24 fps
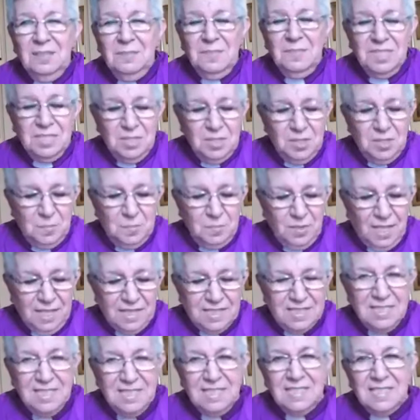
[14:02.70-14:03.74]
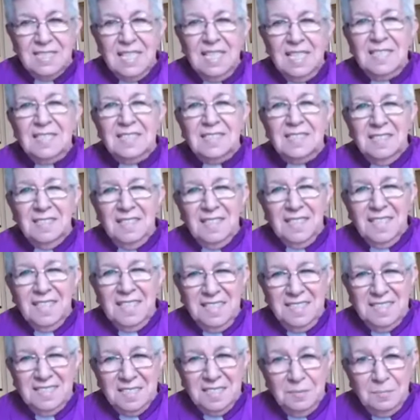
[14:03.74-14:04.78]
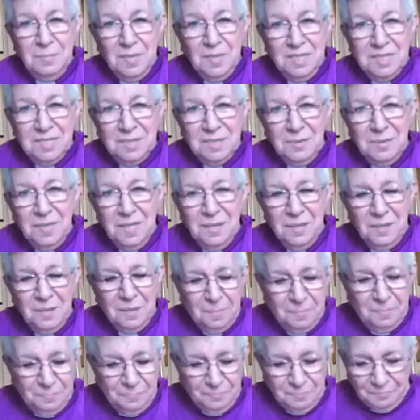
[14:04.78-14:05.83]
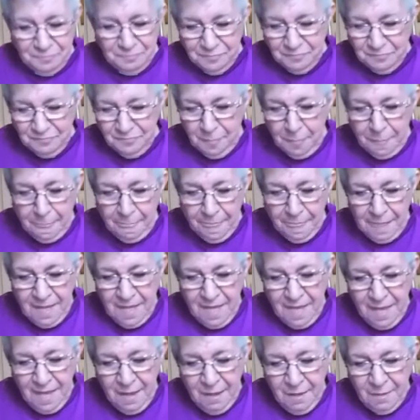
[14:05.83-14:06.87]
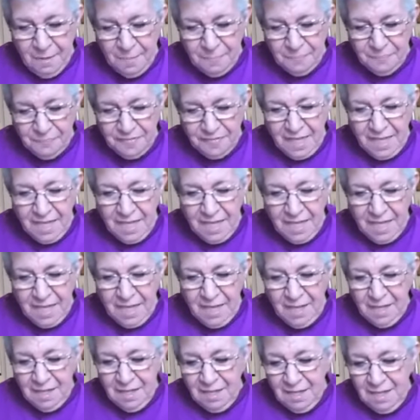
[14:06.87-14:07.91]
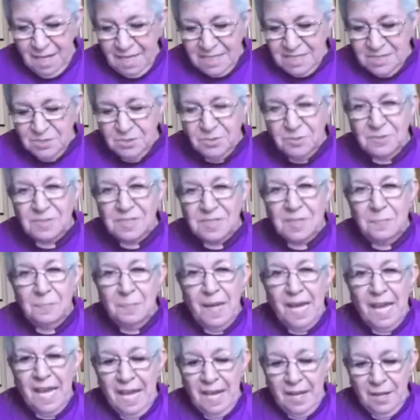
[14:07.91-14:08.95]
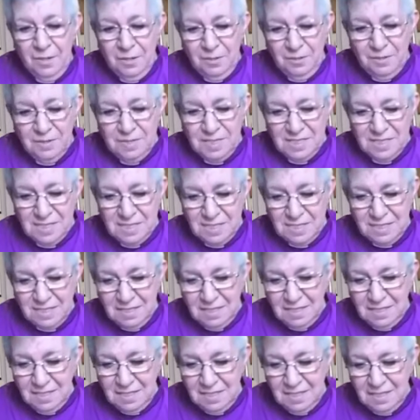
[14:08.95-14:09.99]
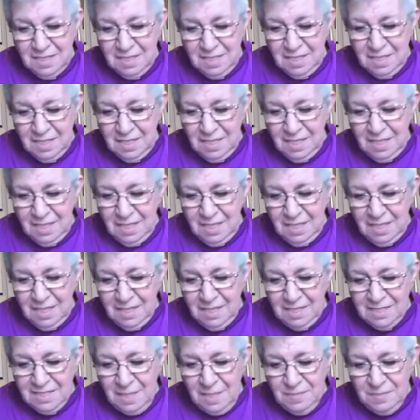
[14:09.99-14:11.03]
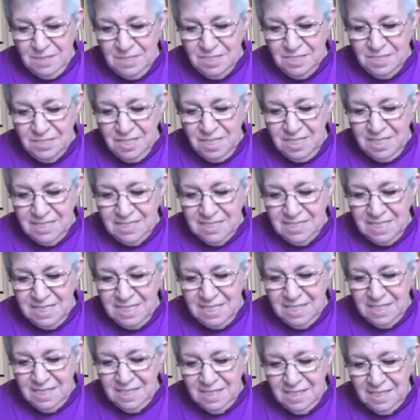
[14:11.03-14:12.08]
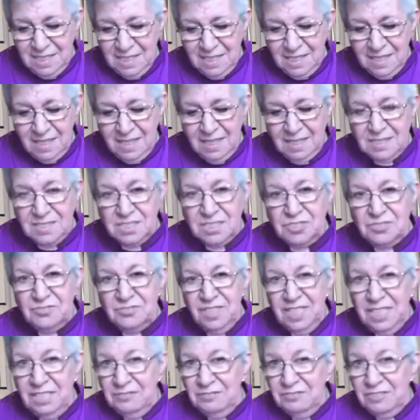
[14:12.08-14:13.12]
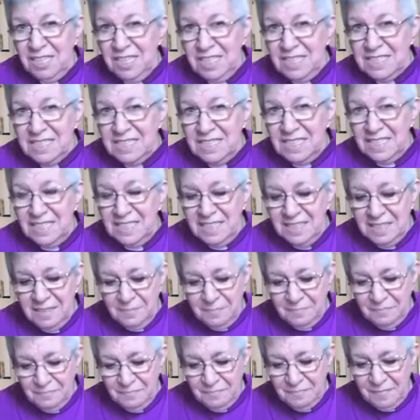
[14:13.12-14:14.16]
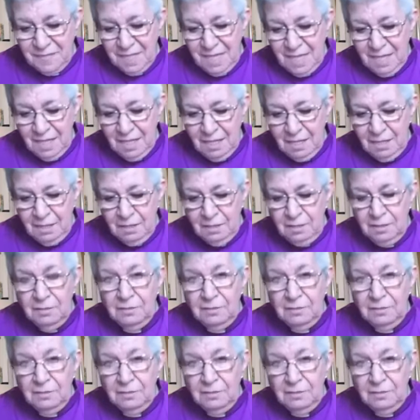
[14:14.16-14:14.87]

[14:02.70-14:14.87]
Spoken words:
us who are mediums who practice psychism as well. Now, I talked about demonstrating string reading